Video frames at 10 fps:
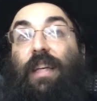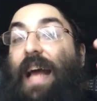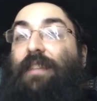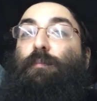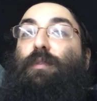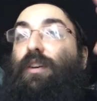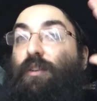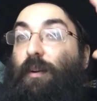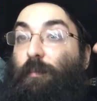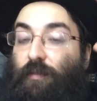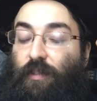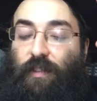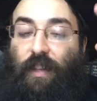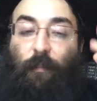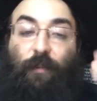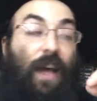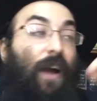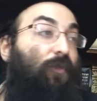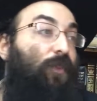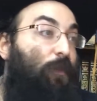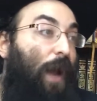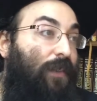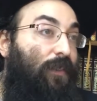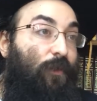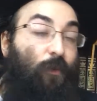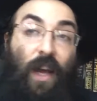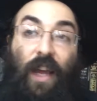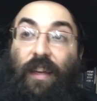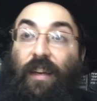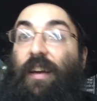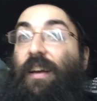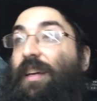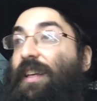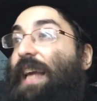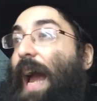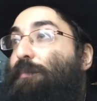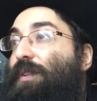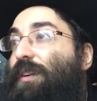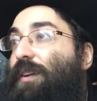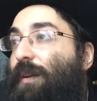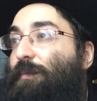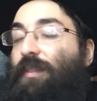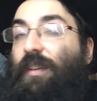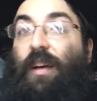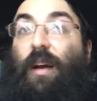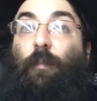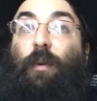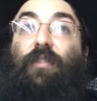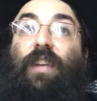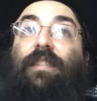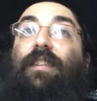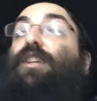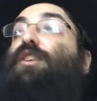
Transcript: has to bring a carbon, for example. So after he passes away, he can't bring a carbon. But if let's say a